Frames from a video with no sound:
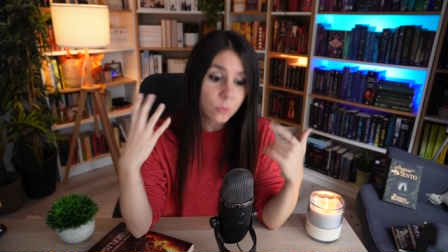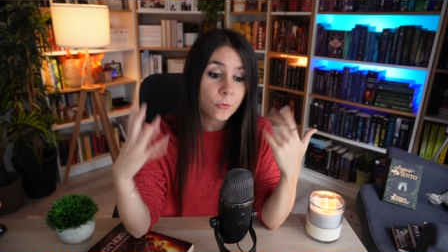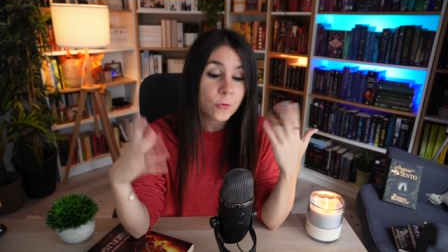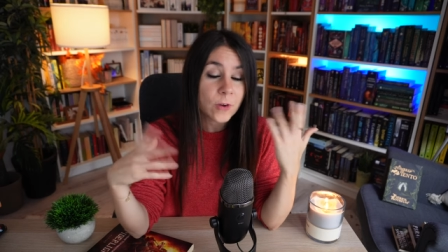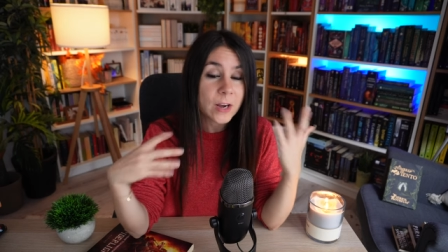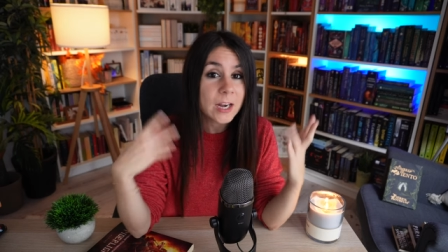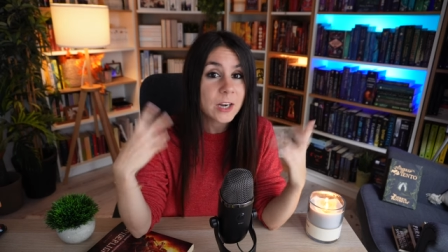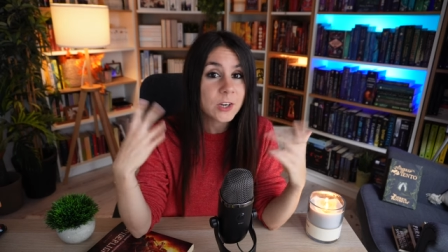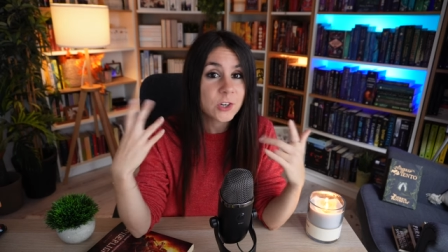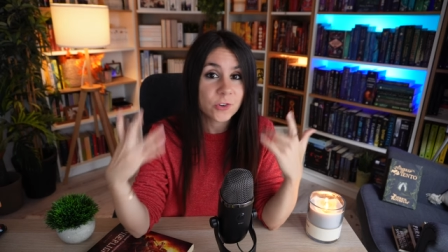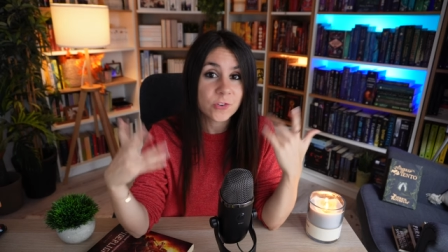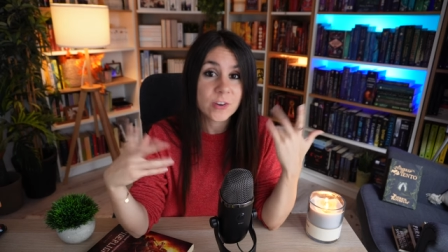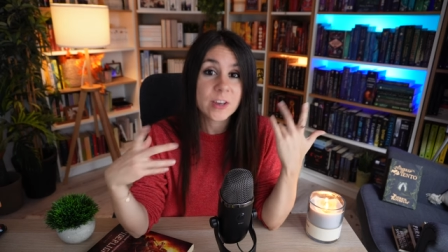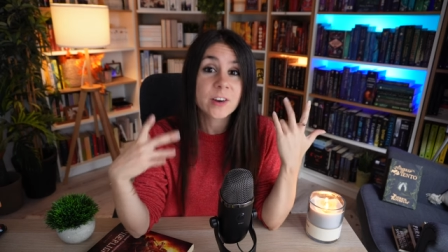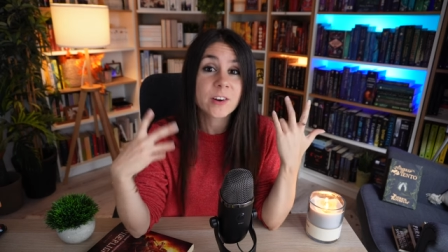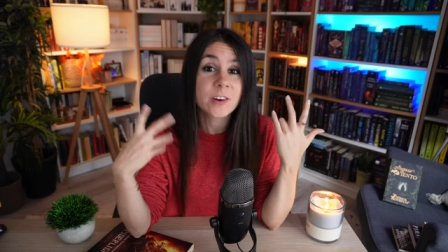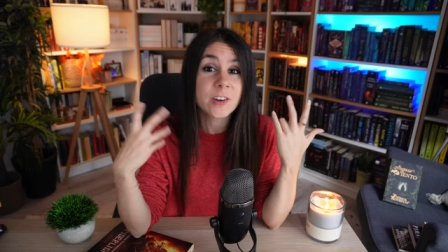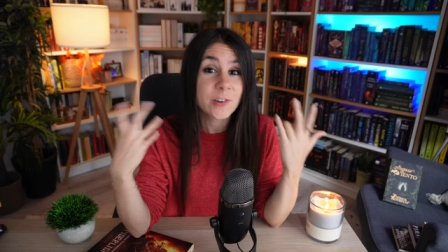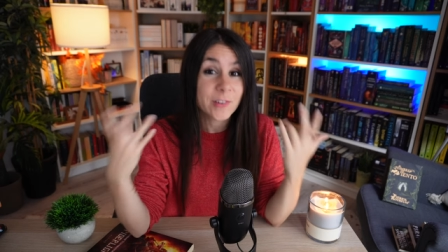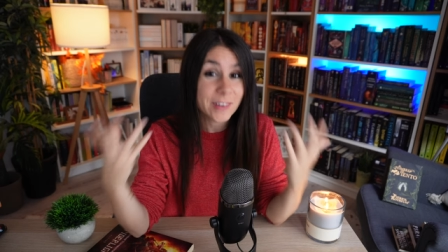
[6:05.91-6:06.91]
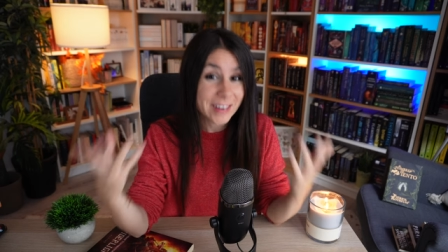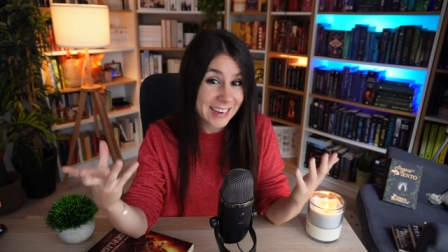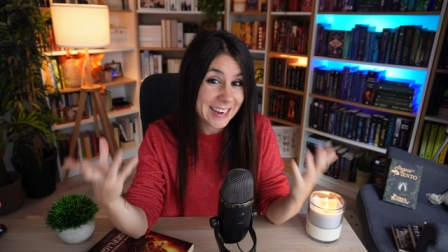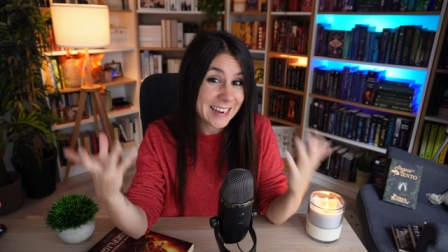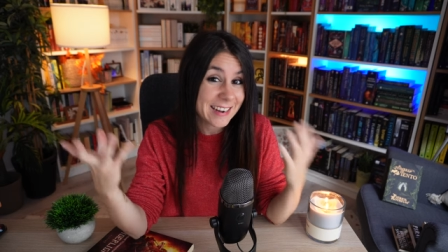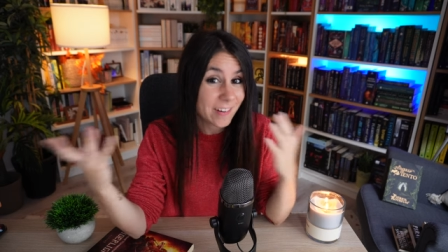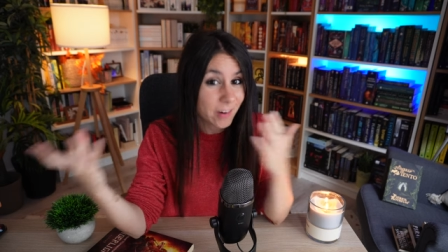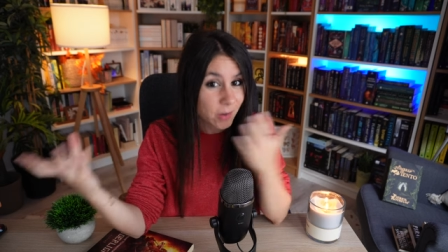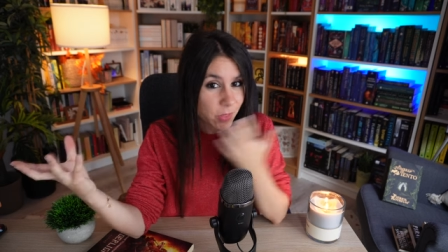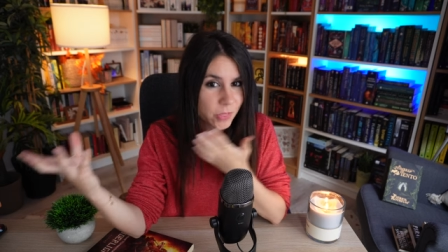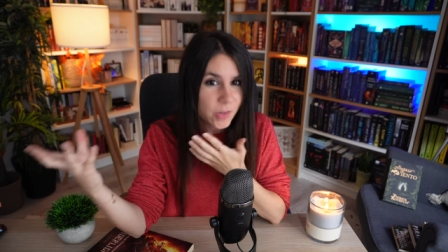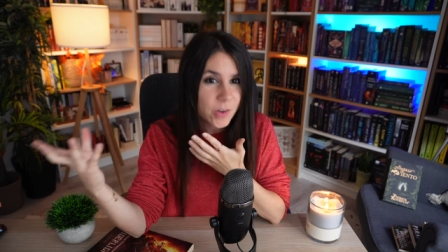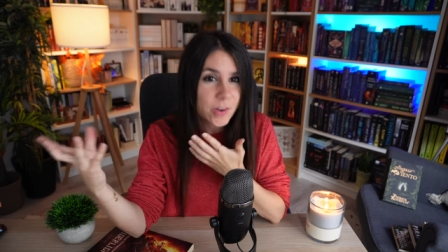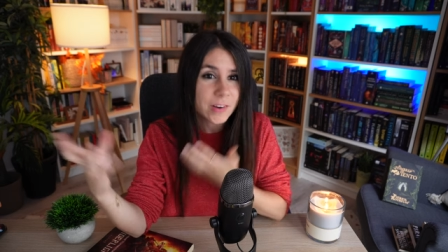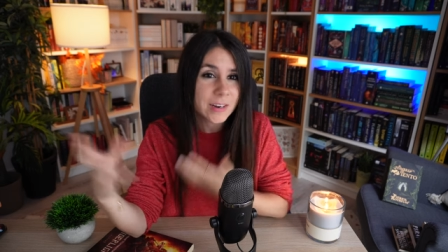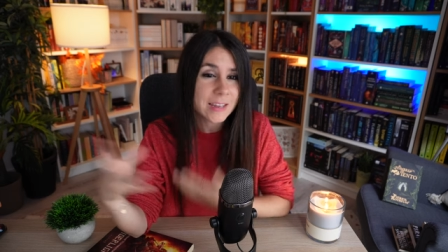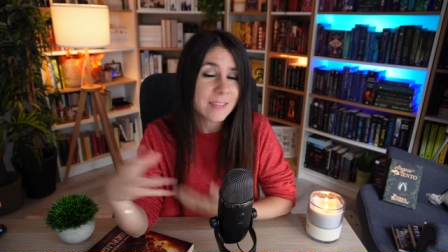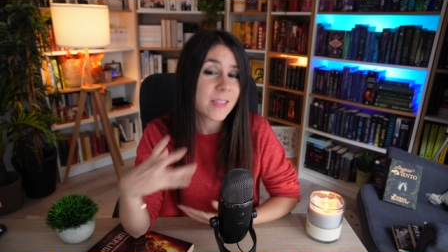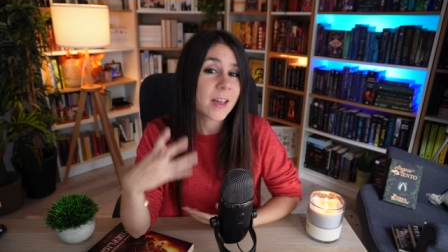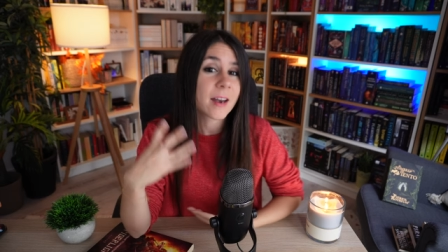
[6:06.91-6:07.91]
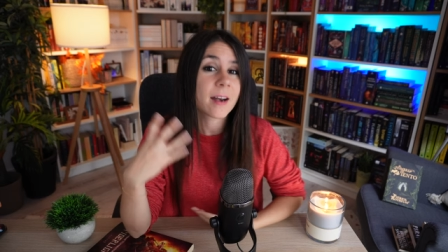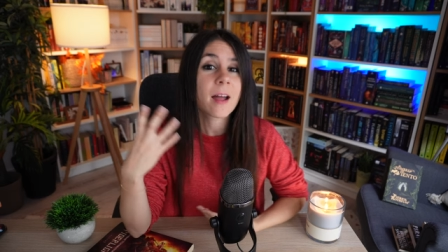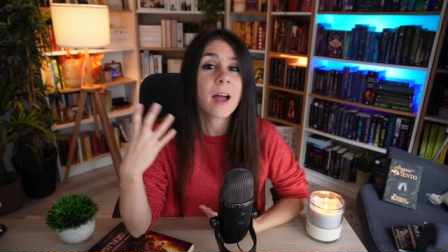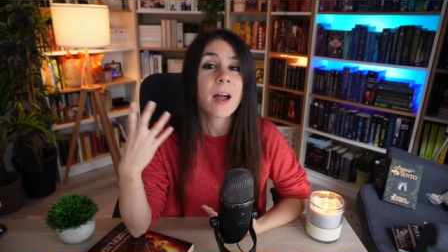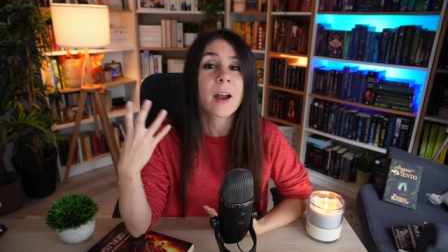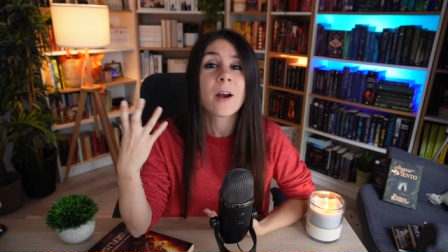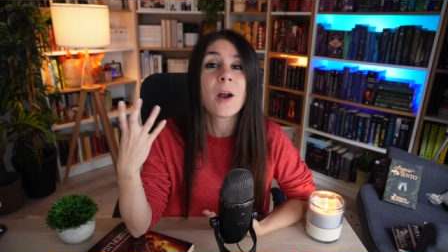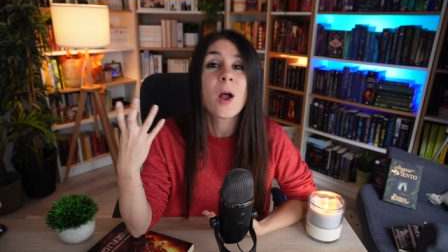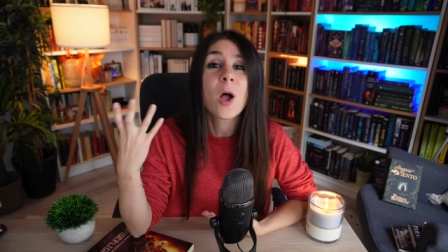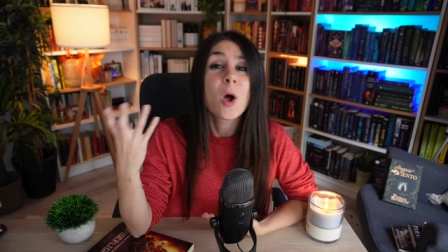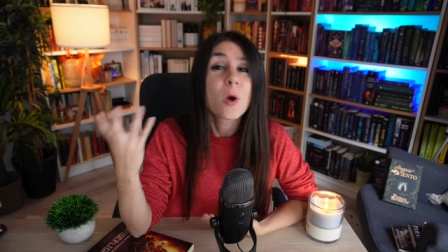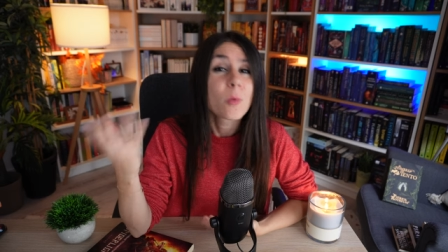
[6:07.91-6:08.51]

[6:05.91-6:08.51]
really trigger your inner thought and that are